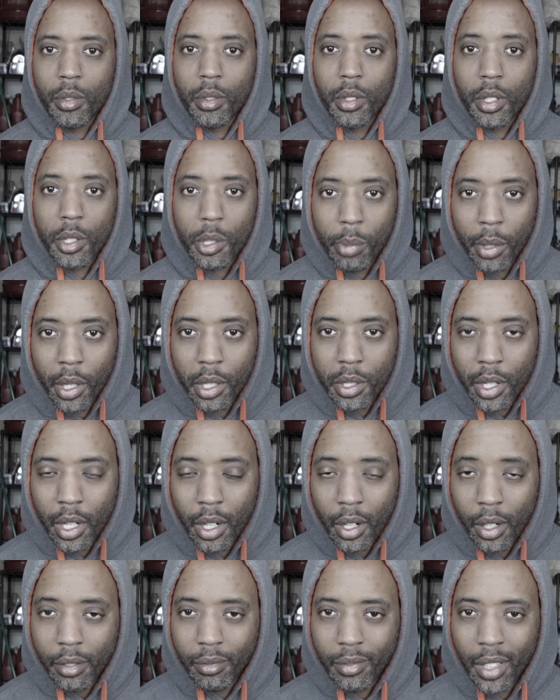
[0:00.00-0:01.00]
This is PH
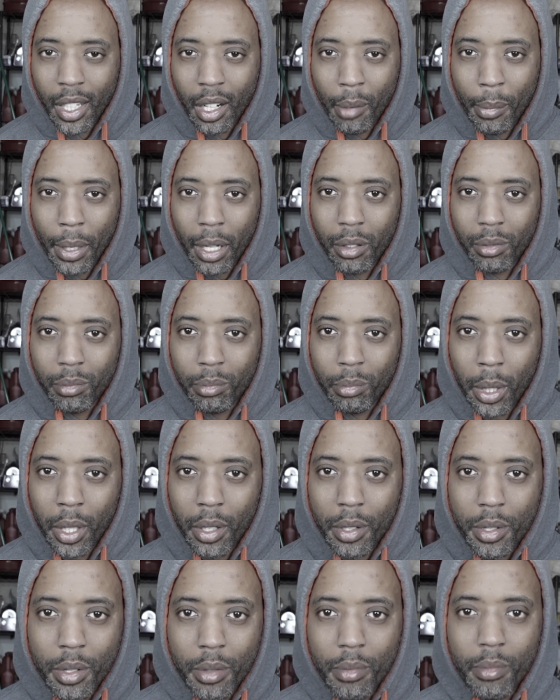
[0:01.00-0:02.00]
Darren, and I'm out.
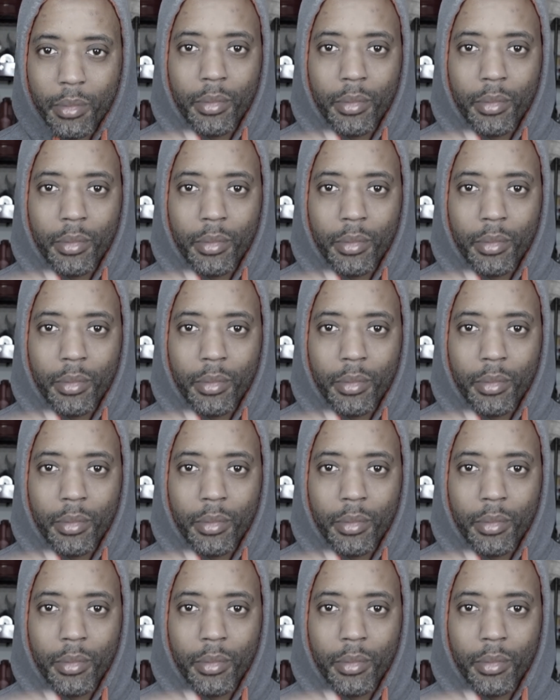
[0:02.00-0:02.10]
Peace.